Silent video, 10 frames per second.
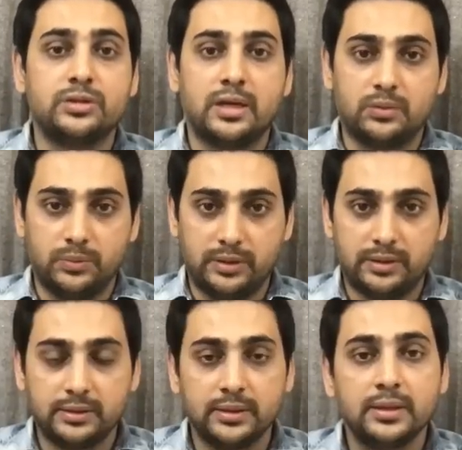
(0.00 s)
to start with.
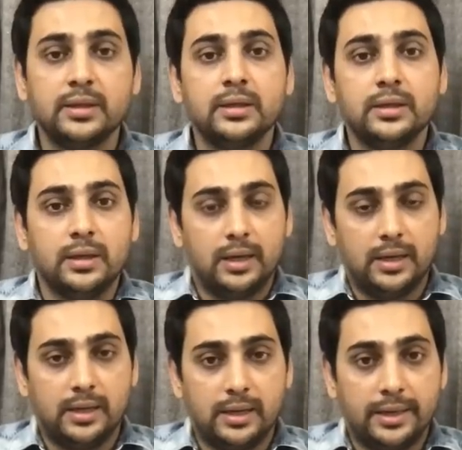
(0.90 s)

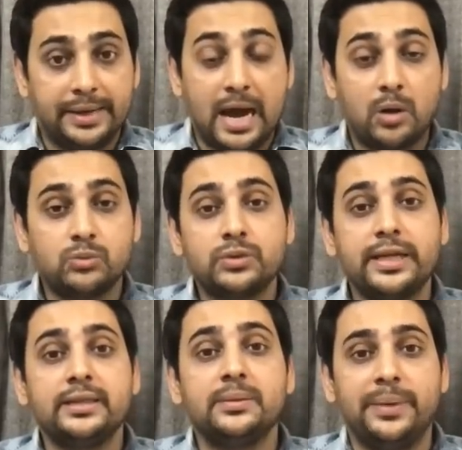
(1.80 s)
And how to
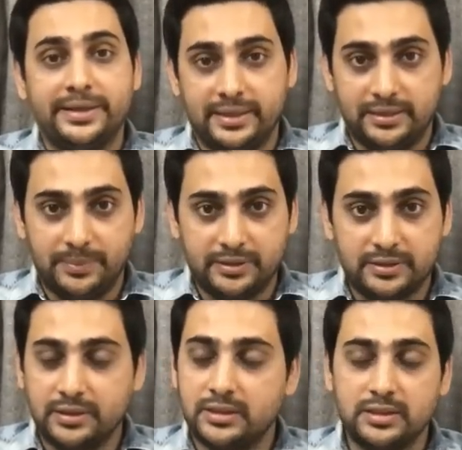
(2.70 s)
take the main
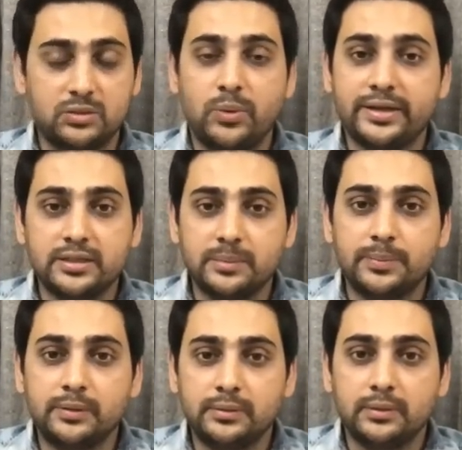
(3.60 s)
elements? This is quite
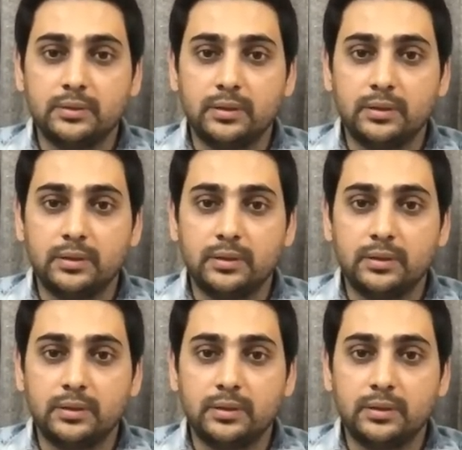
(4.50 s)
simple.